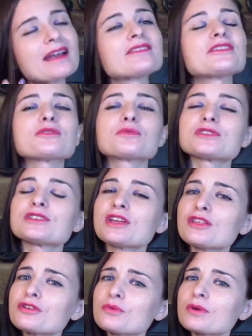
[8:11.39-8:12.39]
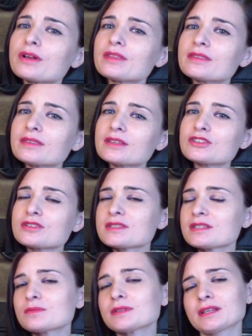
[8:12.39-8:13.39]
And then there was another one that just
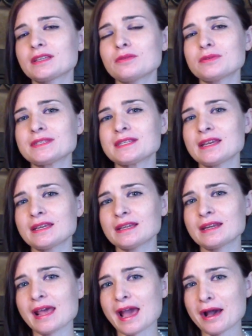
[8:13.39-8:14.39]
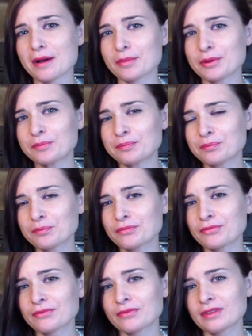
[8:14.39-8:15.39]
seems like he was taking a nap,
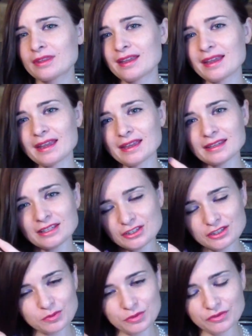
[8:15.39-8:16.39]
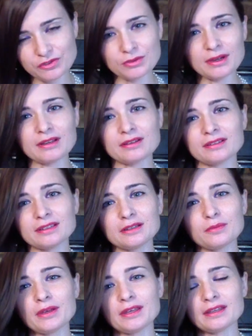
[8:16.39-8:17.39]
and he just moved around a
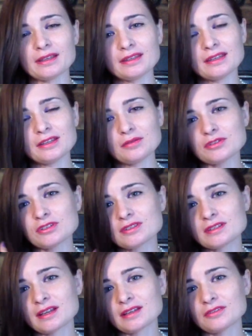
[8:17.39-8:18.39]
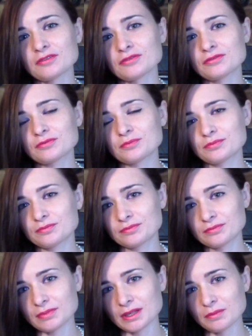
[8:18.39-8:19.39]
little bit and then he would just kind of
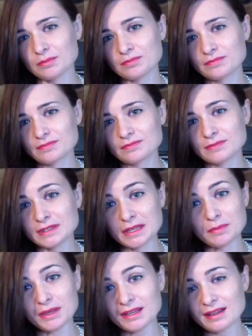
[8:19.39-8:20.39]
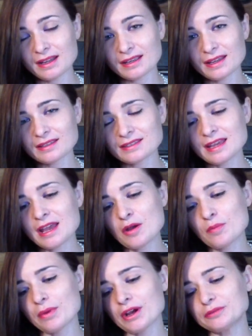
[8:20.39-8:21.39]
be sleeping, I guess,
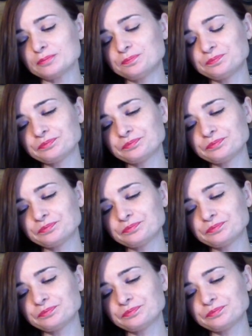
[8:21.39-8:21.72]
but